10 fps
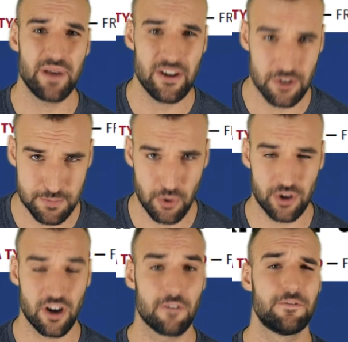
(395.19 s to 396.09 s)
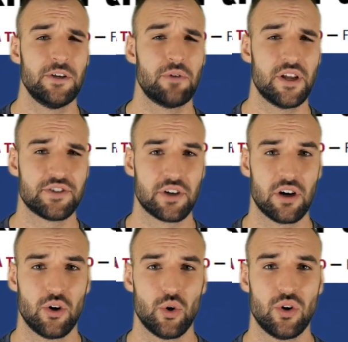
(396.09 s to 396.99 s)
Petersburg a few days
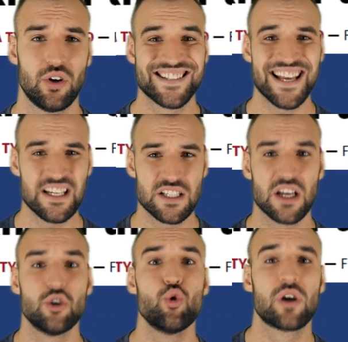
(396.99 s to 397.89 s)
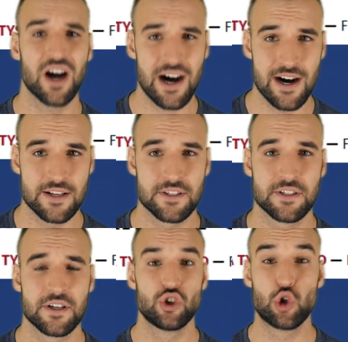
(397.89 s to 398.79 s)
ago sent an
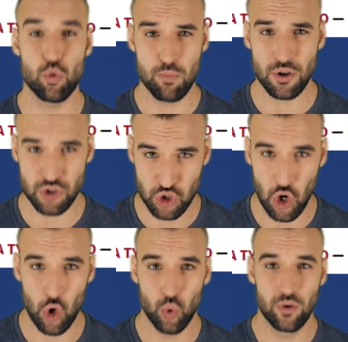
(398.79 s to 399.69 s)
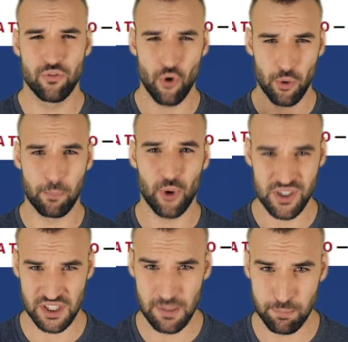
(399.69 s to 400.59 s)
ukaz to Moscow for
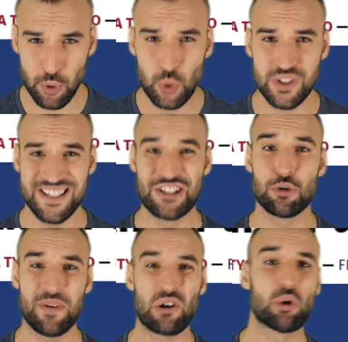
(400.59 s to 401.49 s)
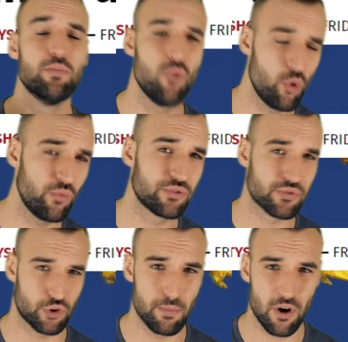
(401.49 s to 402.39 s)
President Putin to be removed
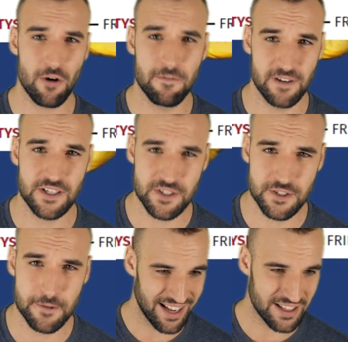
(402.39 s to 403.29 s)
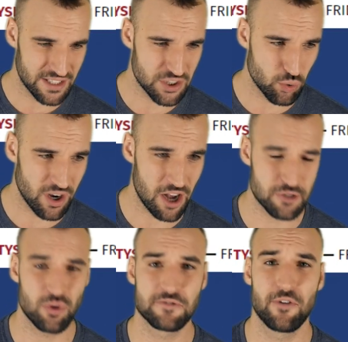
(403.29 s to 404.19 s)
from office. And this
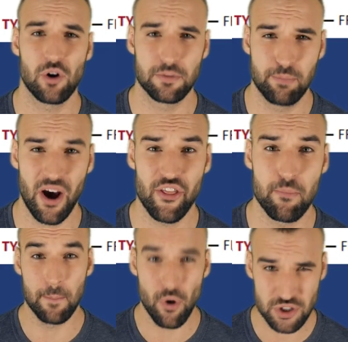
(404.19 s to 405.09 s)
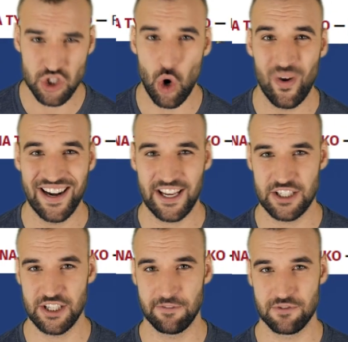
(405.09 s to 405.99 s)
ukaz was followed by the Moscow
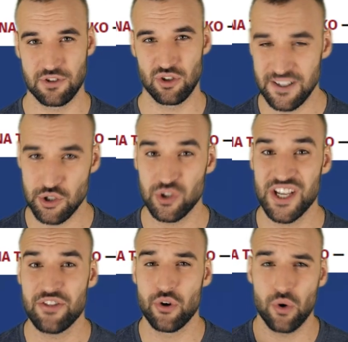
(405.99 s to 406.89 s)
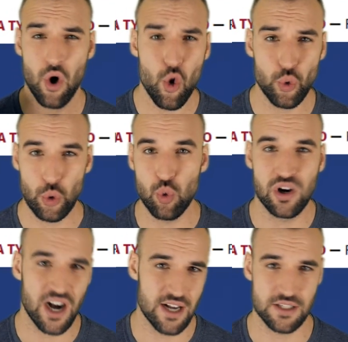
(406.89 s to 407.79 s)
electives, who sent their own
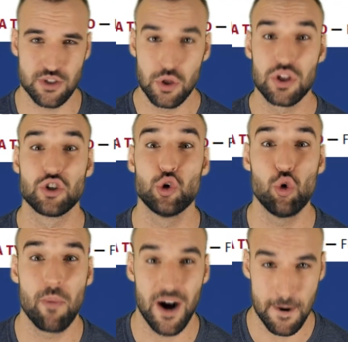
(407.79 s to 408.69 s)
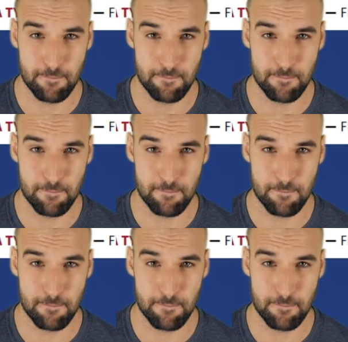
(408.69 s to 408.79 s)
ukaz to the Duma.